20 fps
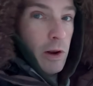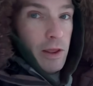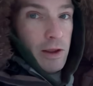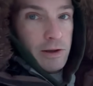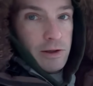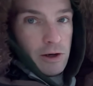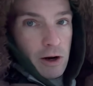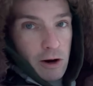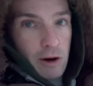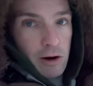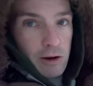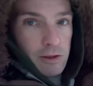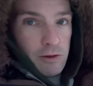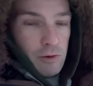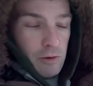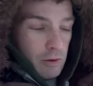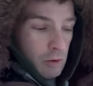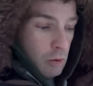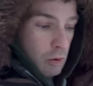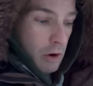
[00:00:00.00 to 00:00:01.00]
the dark
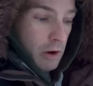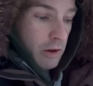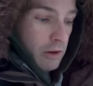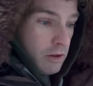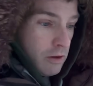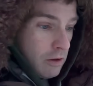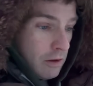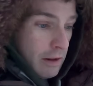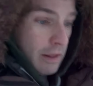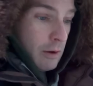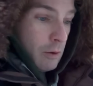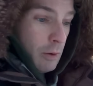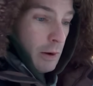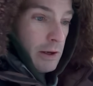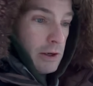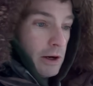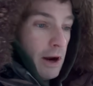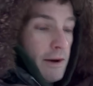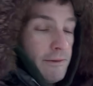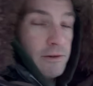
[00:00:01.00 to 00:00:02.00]
through the woods in the
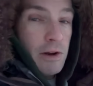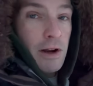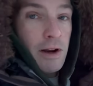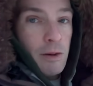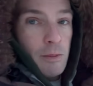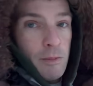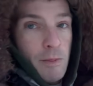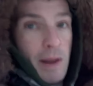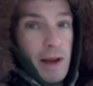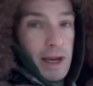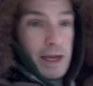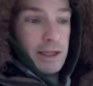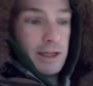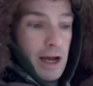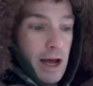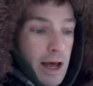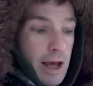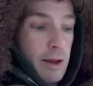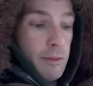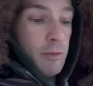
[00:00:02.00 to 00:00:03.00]
winter. I've done it many
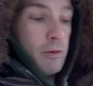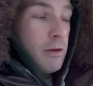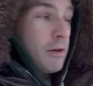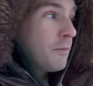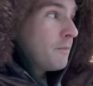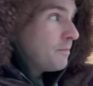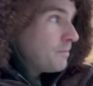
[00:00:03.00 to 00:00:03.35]
times.